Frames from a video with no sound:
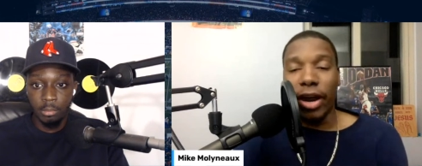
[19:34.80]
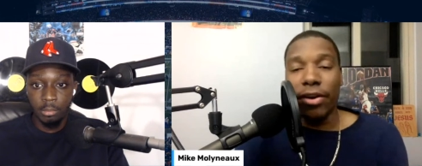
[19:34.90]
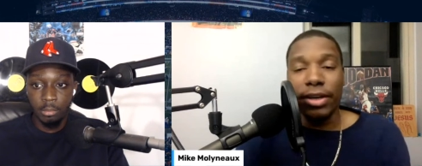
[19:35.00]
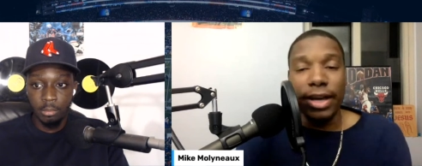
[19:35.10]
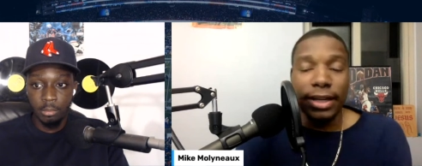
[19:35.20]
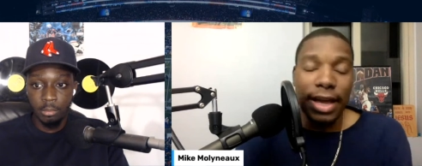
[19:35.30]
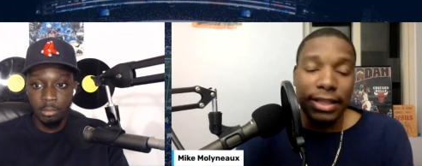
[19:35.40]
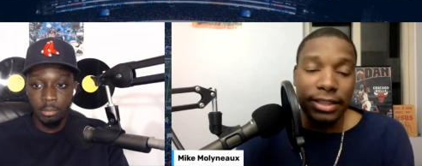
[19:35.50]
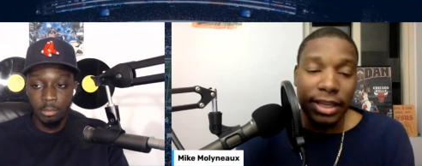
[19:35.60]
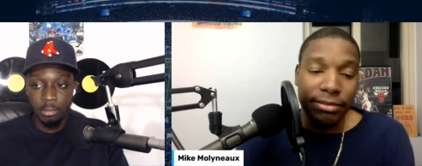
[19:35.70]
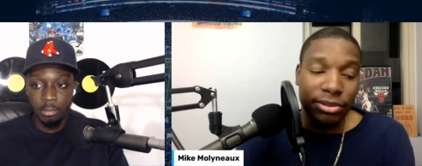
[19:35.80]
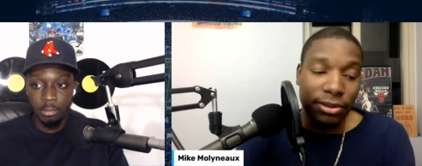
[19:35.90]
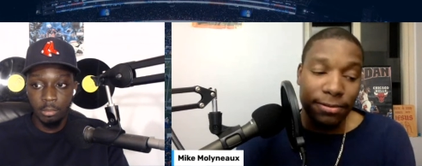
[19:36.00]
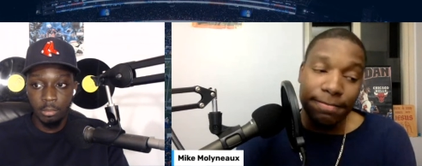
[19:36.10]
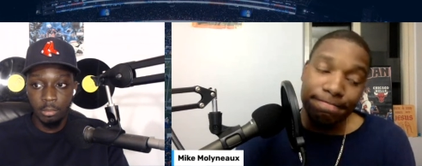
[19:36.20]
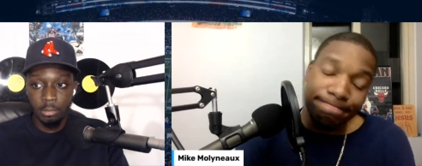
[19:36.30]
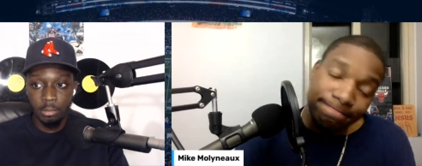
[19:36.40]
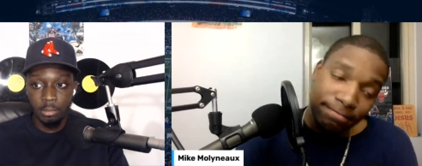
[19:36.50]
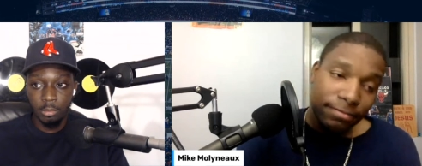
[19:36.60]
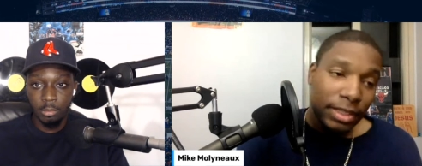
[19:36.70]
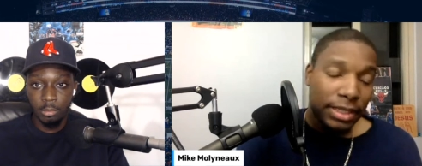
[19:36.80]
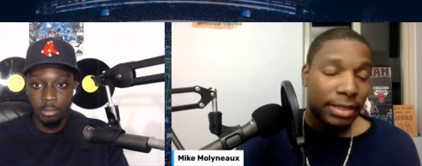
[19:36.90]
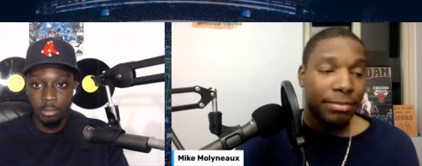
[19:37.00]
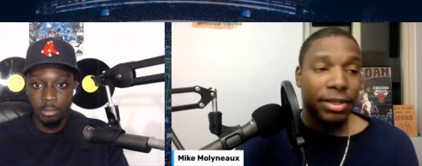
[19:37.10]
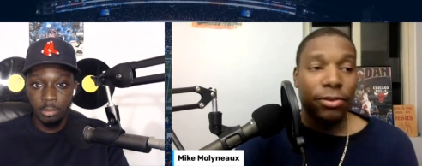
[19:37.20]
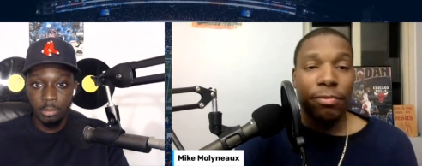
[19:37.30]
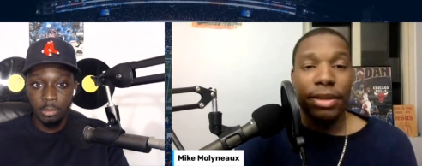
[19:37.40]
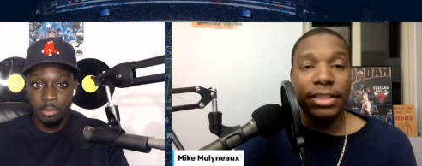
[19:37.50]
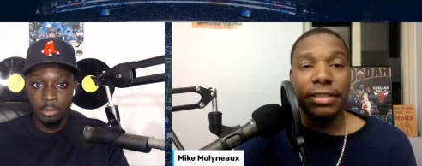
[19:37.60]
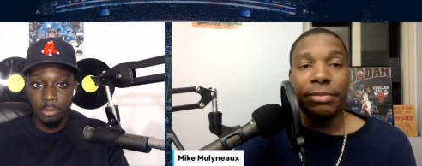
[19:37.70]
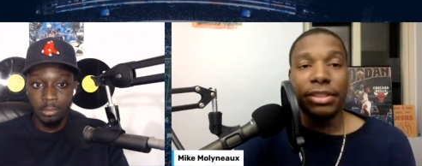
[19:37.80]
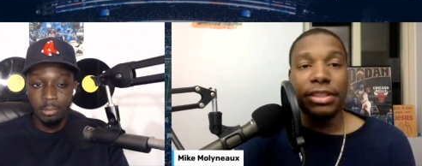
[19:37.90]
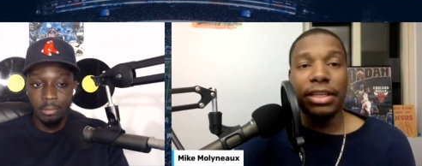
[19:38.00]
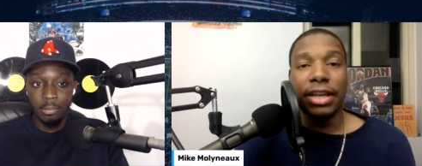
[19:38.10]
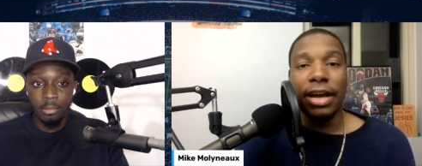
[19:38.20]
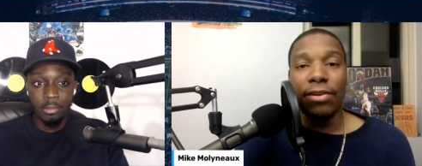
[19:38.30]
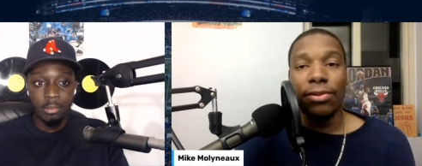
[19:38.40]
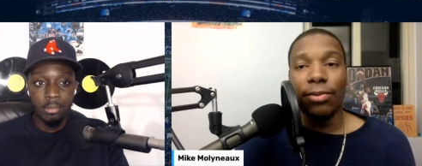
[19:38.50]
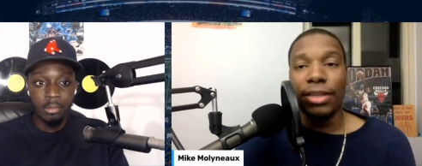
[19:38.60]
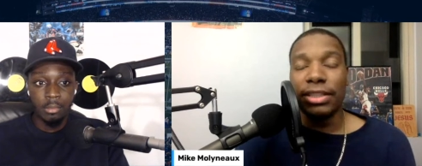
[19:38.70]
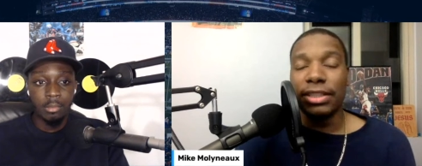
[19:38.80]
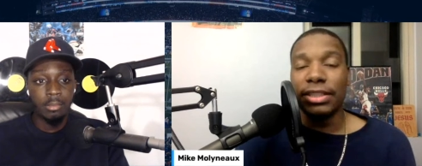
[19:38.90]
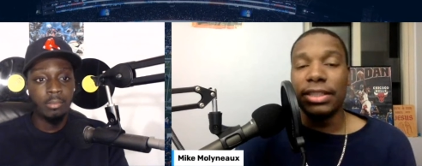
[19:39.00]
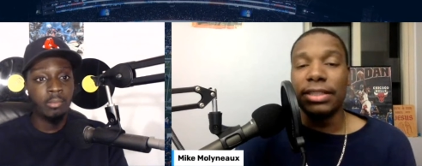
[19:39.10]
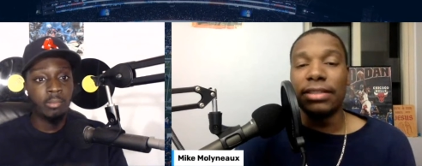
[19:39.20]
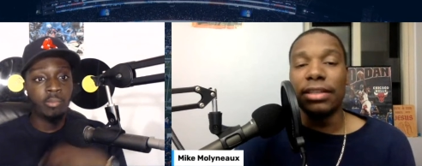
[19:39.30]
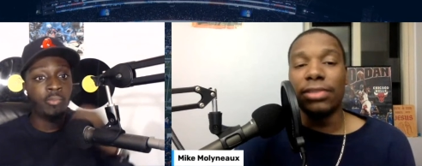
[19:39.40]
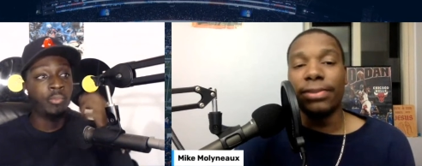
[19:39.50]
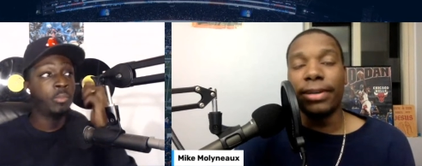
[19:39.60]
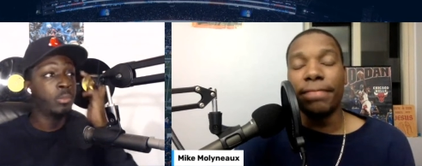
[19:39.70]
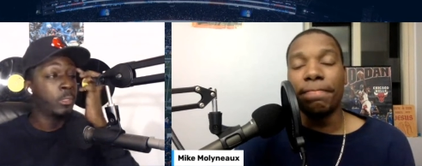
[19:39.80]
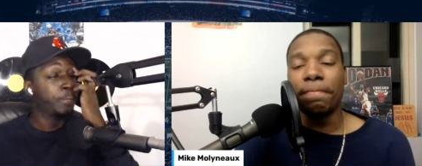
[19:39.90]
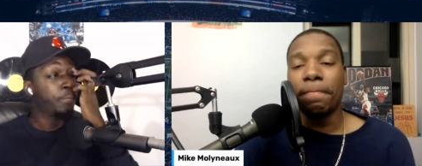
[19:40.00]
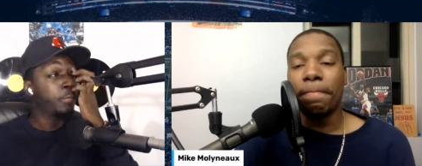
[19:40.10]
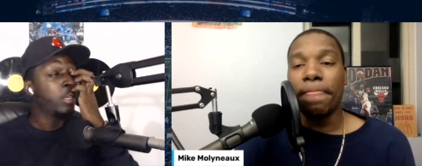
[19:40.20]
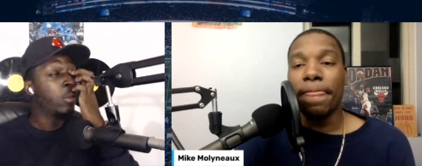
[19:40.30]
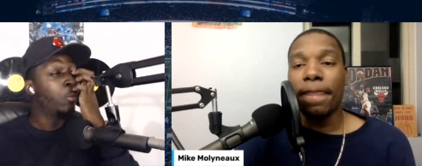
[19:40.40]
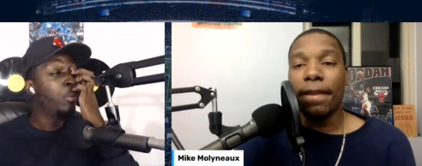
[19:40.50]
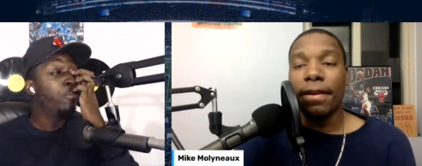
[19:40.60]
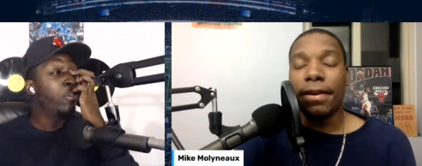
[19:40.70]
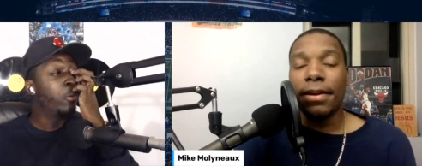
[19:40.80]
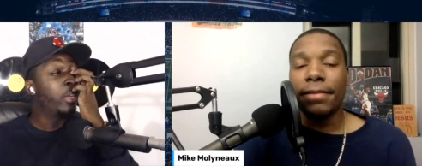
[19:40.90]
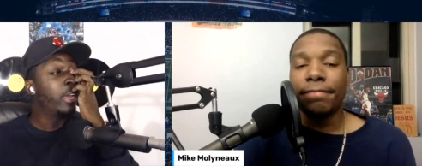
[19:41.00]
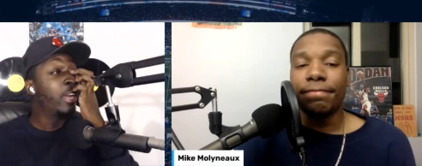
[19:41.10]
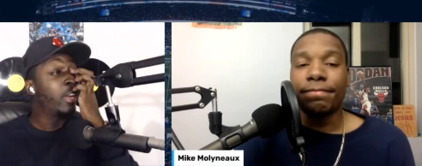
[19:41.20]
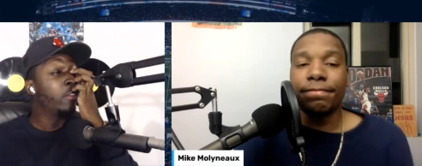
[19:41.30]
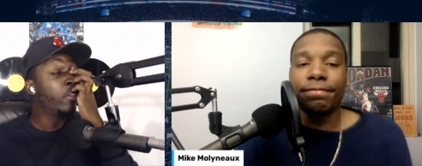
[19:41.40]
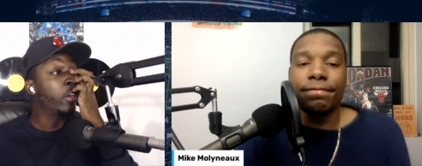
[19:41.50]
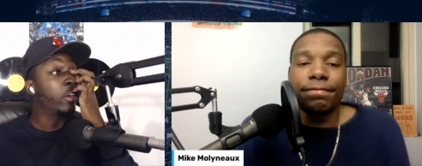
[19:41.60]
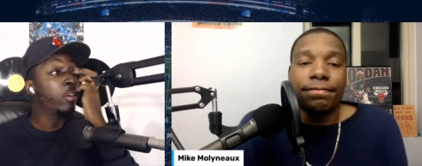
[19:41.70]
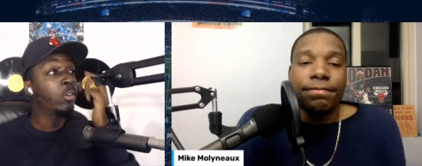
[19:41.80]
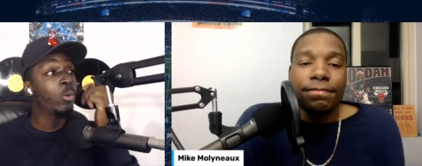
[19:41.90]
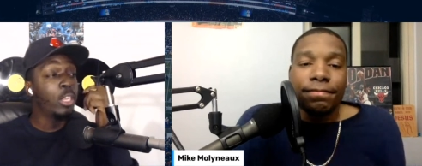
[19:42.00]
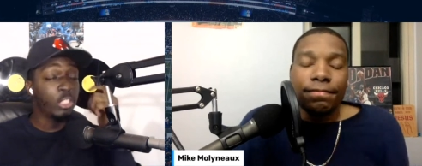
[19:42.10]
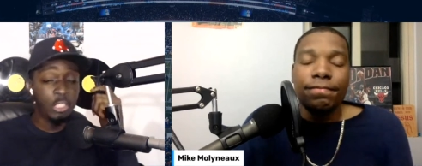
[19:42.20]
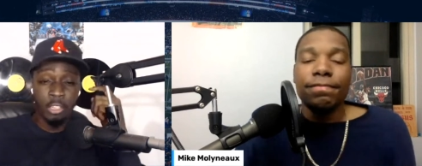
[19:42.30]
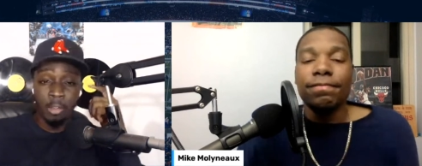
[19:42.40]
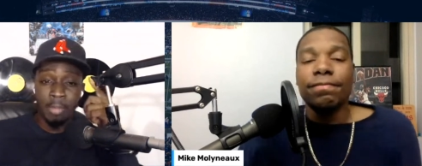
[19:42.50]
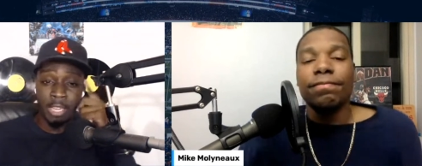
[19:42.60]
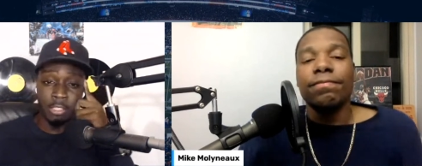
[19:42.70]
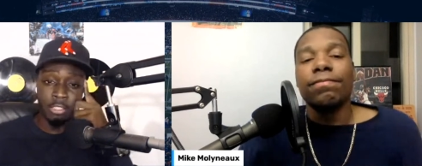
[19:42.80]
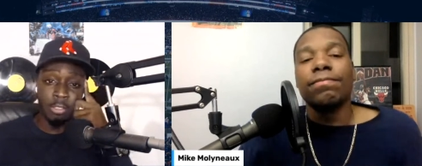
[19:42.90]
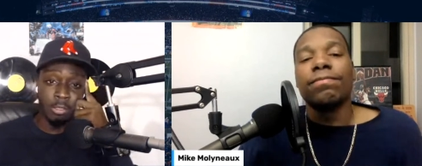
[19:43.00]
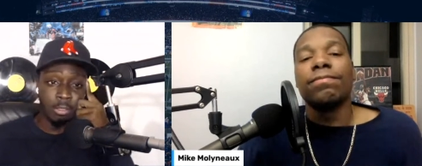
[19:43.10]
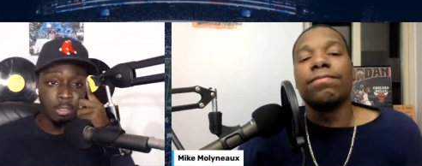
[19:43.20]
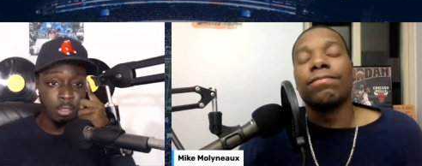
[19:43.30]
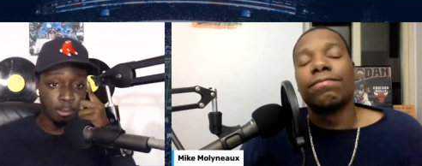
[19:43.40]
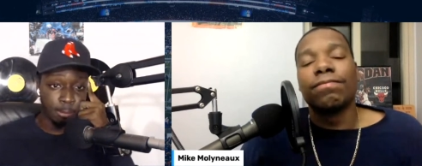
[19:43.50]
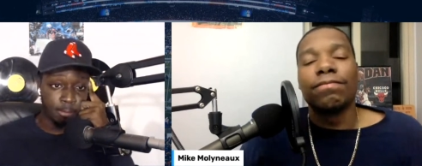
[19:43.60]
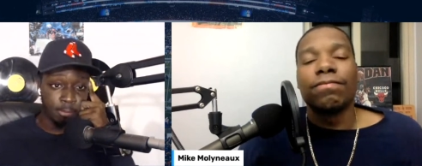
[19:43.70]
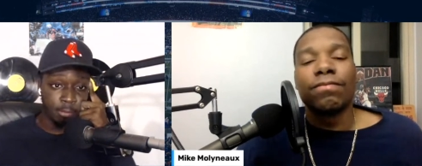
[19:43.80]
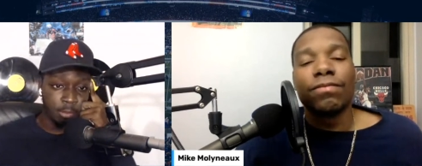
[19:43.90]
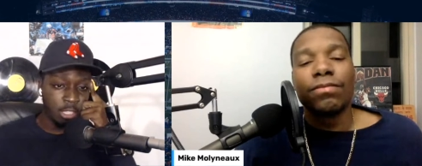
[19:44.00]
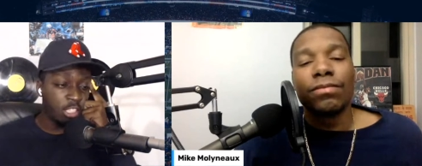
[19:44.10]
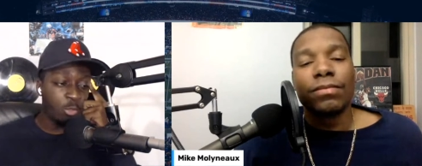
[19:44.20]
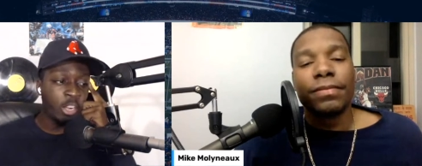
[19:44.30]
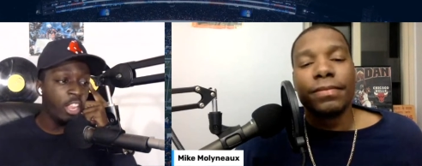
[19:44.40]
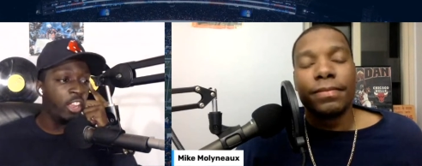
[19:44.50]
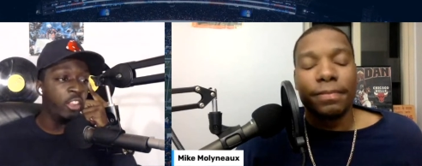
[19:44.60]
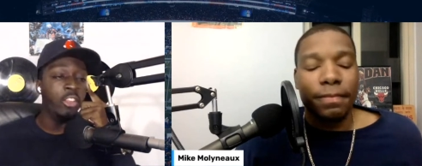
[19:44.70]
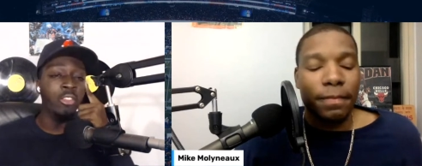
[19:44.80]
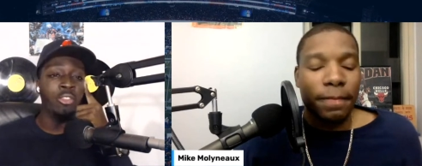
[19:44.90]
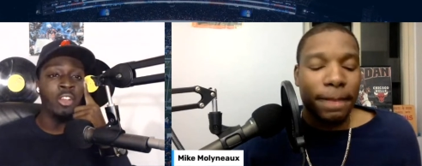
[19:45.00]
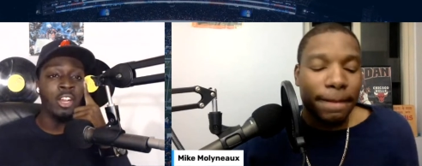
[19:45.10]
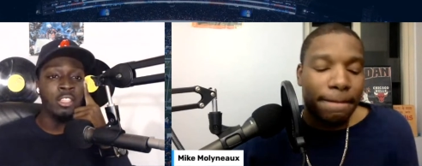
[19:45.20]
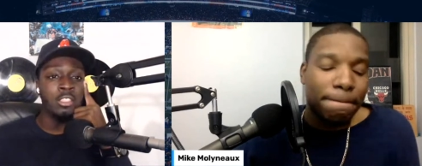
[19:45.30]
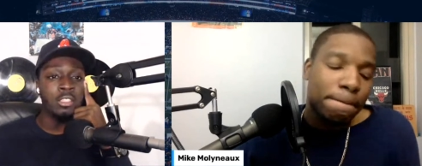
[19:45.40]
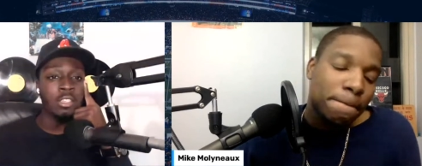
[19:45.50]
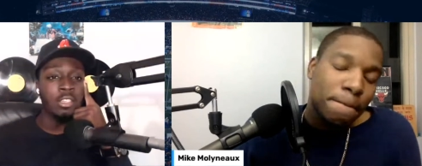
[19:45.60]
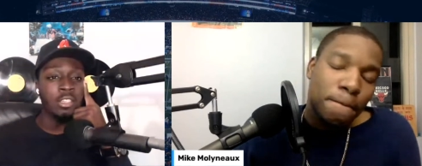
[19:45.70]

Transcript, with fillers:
Speaker 1: Harry in that last game. So, I mean, it remains to be seen how the rest of the season looks for him.
Speaker 2: Before we get out of here, question on Mac Jones. I just want to hear your thoughts.